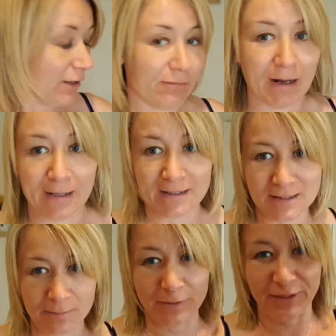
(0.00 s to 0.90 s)
Right, need to
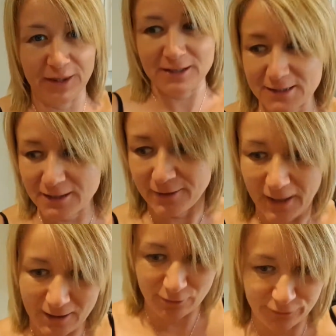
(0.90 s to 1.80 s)
go and put the things in the
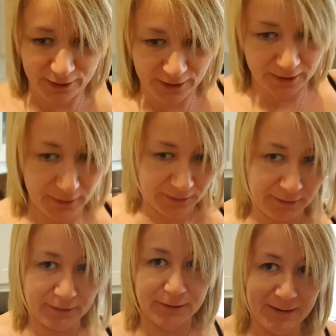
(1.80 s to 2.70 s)
caravan.
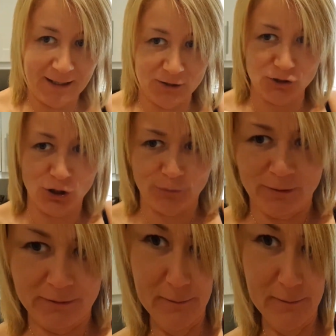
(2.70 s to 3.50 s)
Next job.